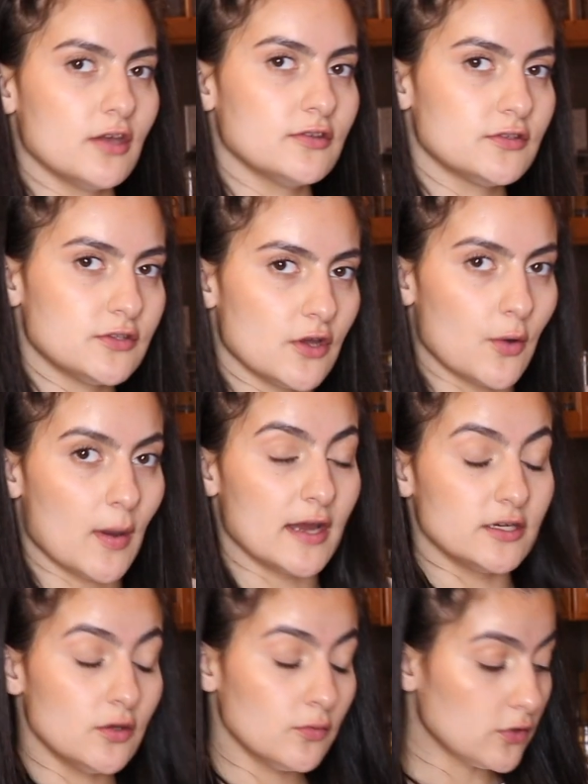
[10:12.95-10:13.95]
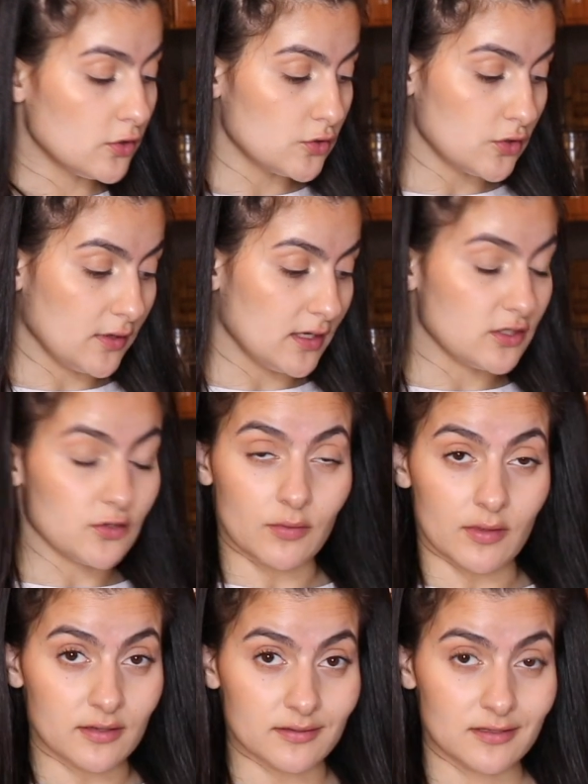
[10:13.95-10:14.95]
So I don't usually do
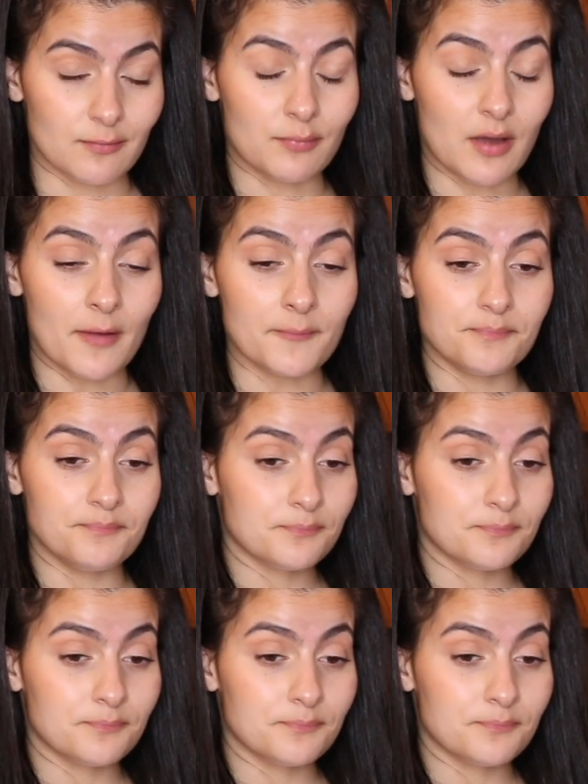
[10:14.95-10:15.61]
this, but